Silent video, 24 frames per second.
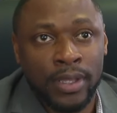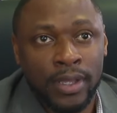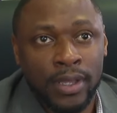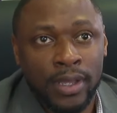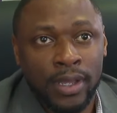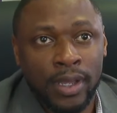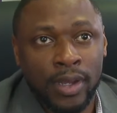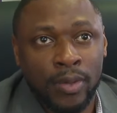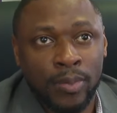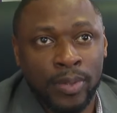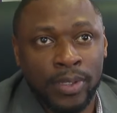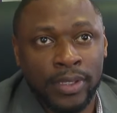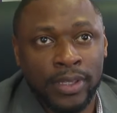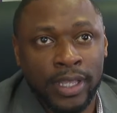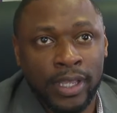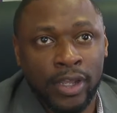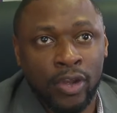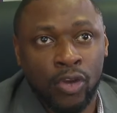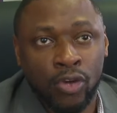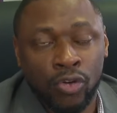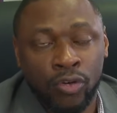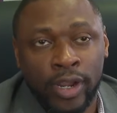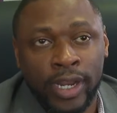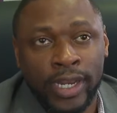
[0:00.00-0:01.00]
um, but they
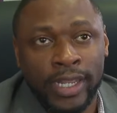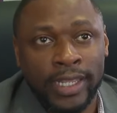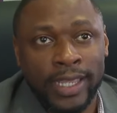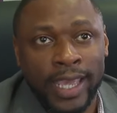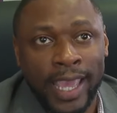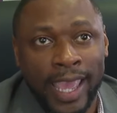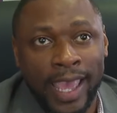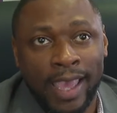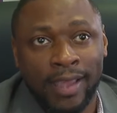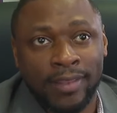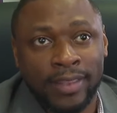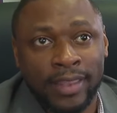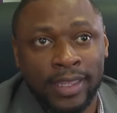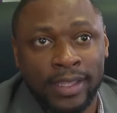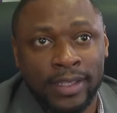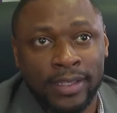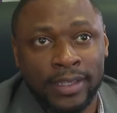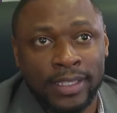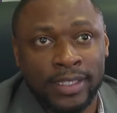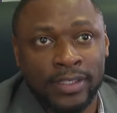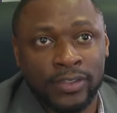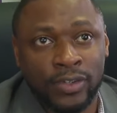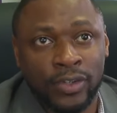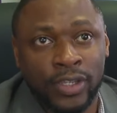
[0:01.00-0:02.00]
already have, they,
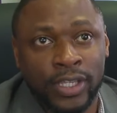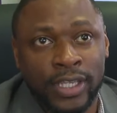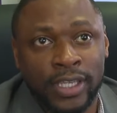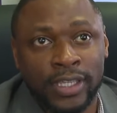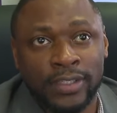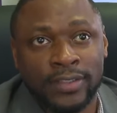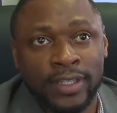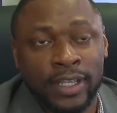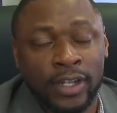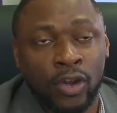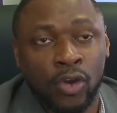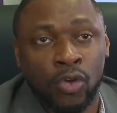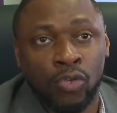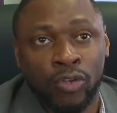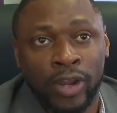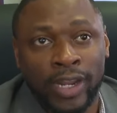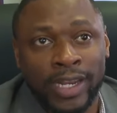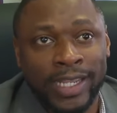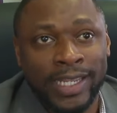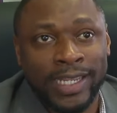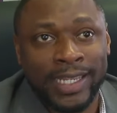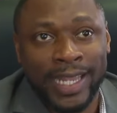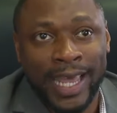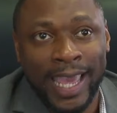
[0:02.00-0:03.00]
these are kids that
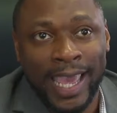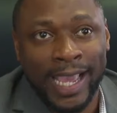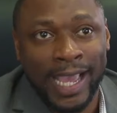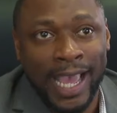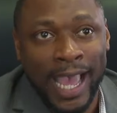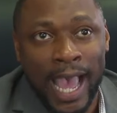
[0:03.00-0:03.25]
already lack